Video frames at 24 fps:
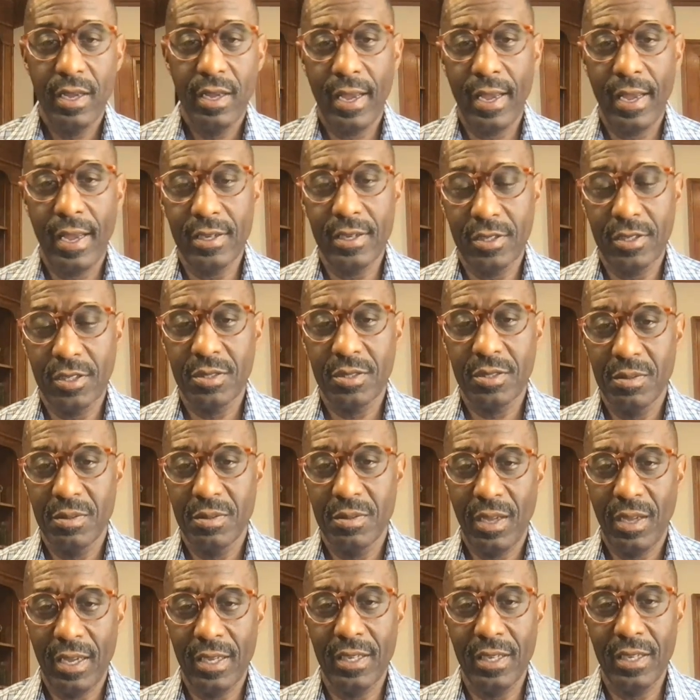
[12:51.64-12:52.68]
has
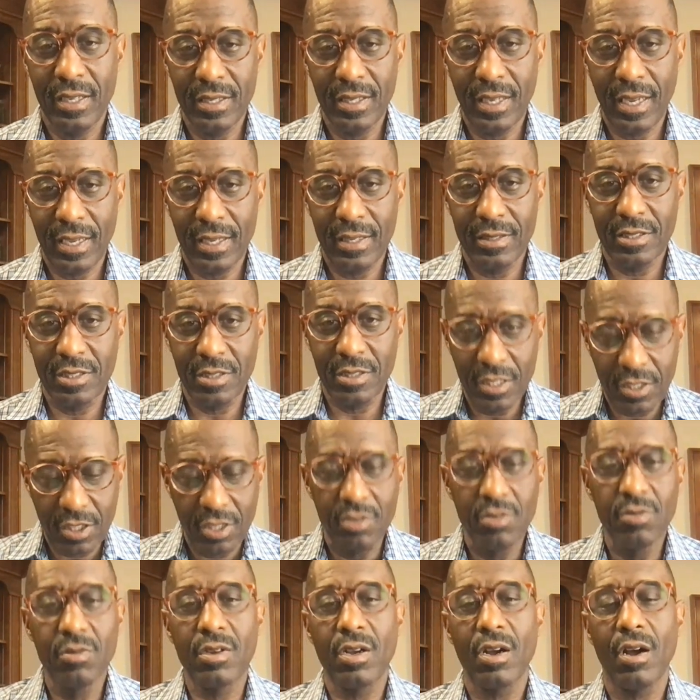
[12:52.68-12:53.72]
it's,
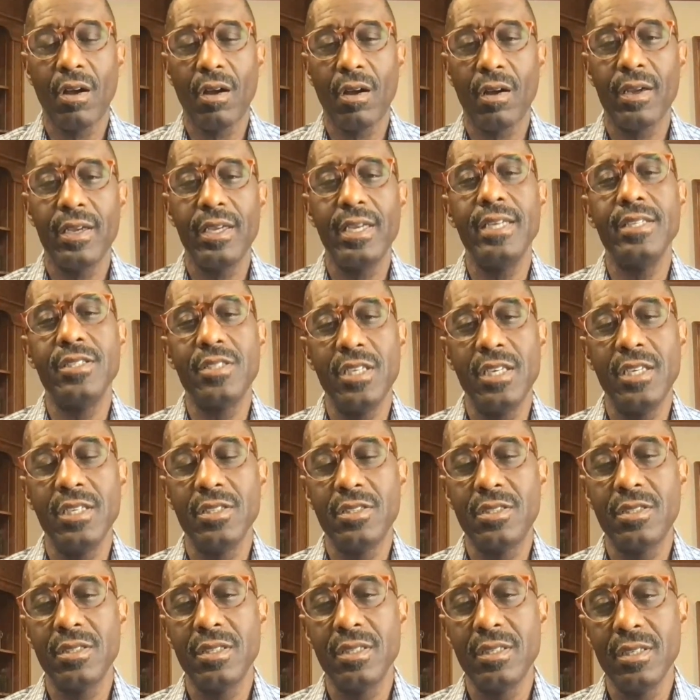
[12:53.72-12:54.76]
it's a new car is
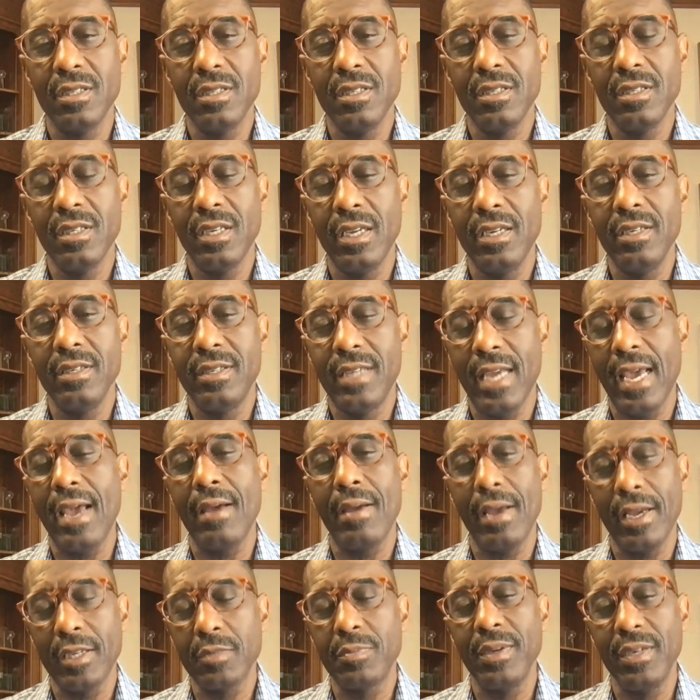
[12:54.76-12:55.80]
is in
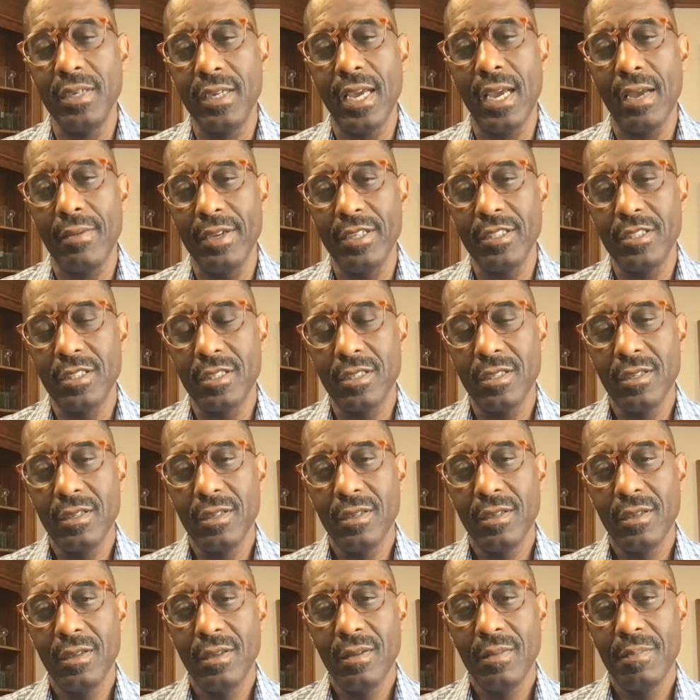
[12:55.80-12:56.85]
dam- has been damaged.
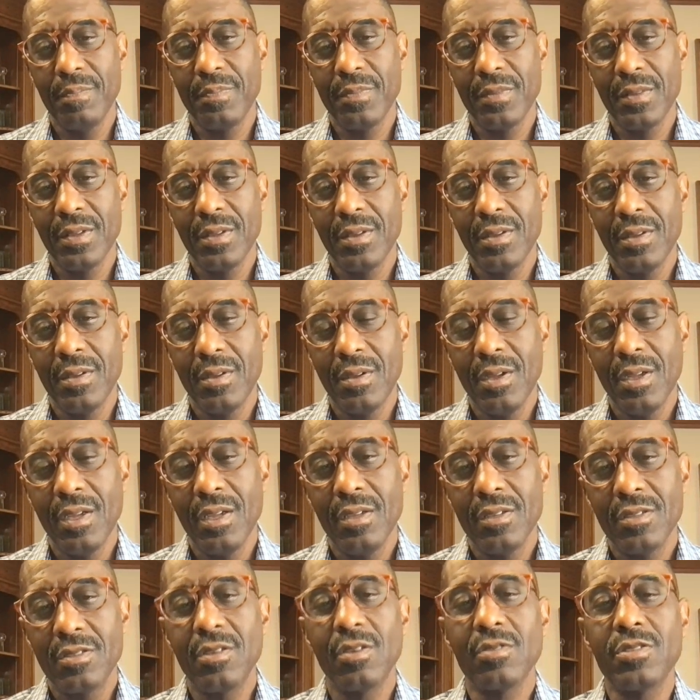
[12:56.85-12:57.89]

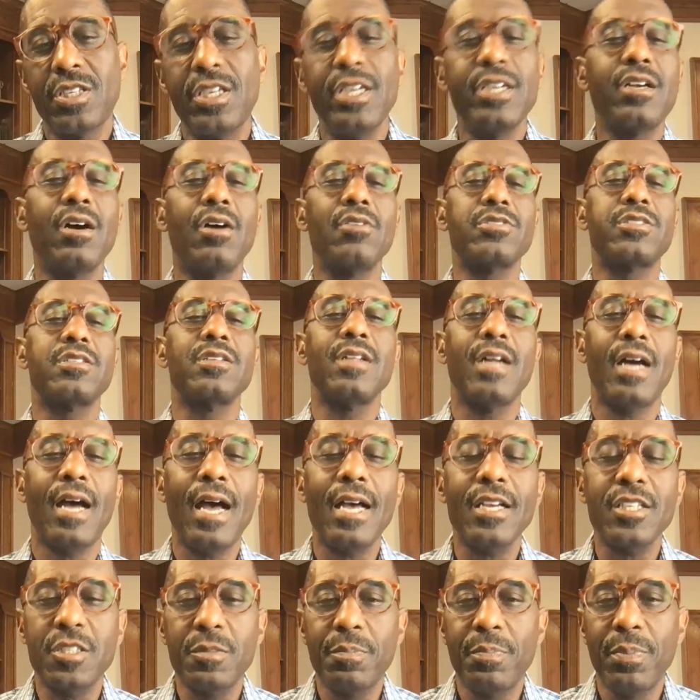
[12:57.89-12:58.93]
So she goes to the
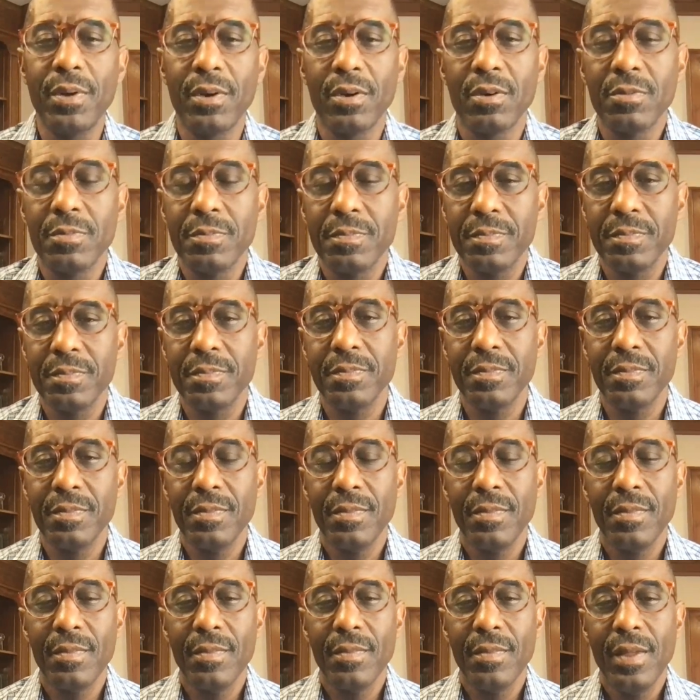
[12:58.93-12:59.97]
hospital,
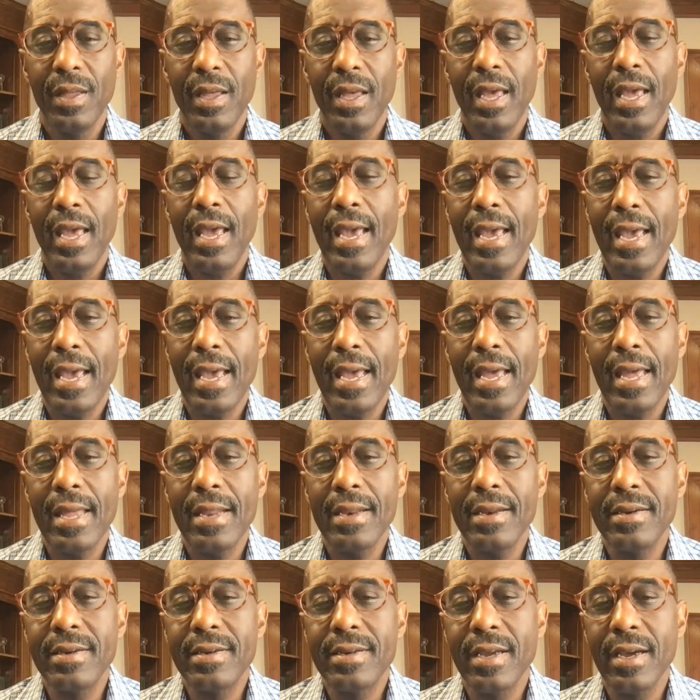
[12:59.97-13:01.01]

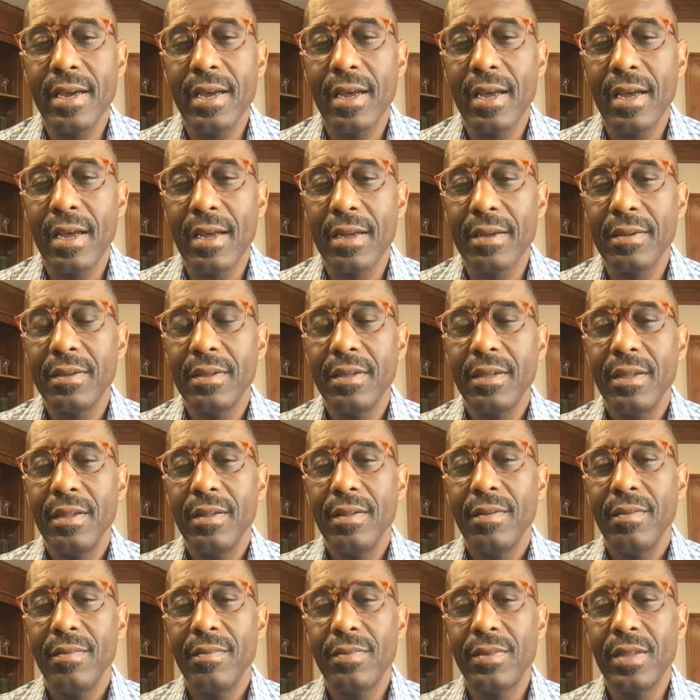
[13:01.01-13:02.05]
and uh,
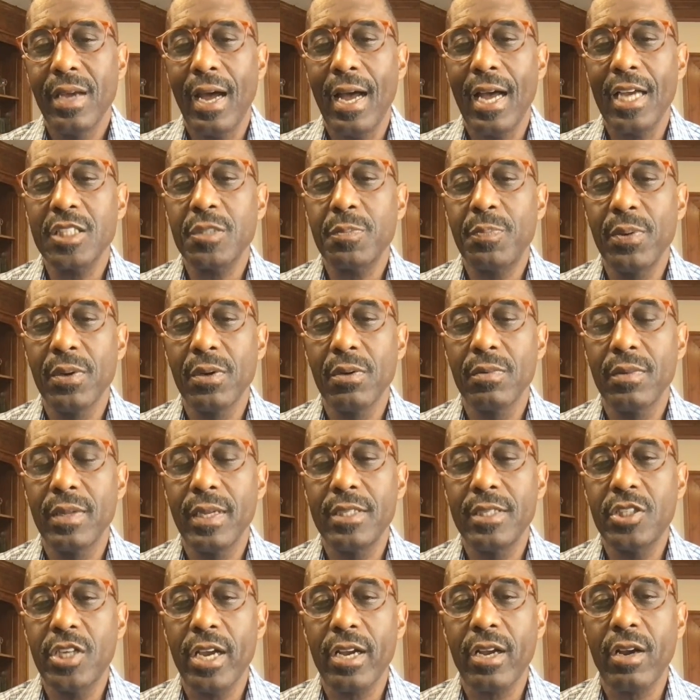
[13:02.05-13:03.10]
the hospital they
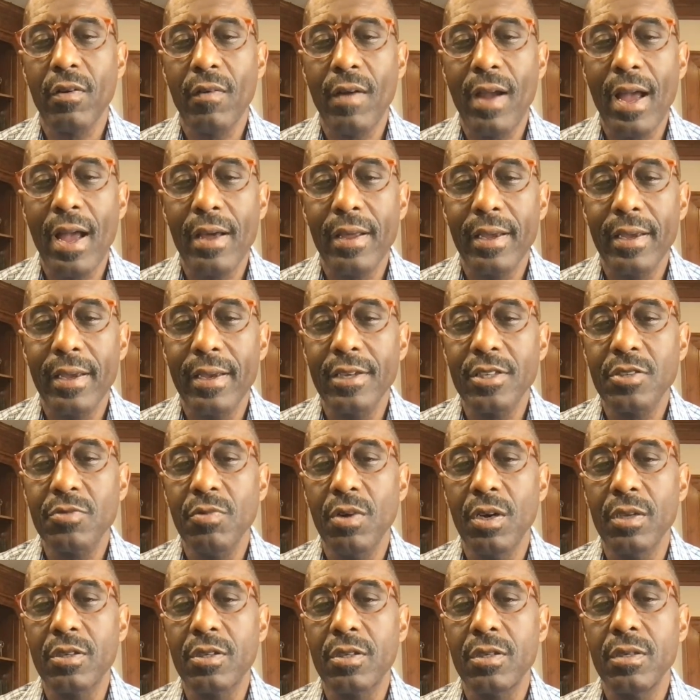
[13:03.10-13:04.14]
check her out, and guess
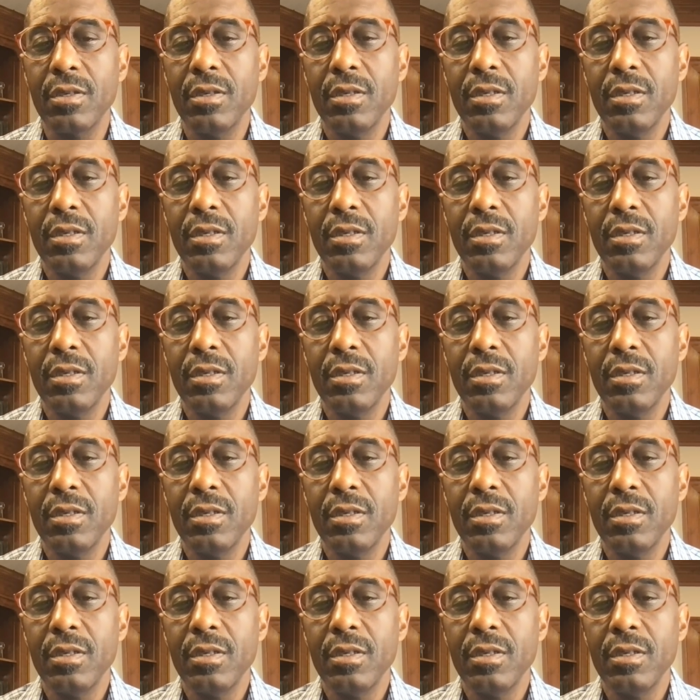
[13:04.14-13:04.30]
what?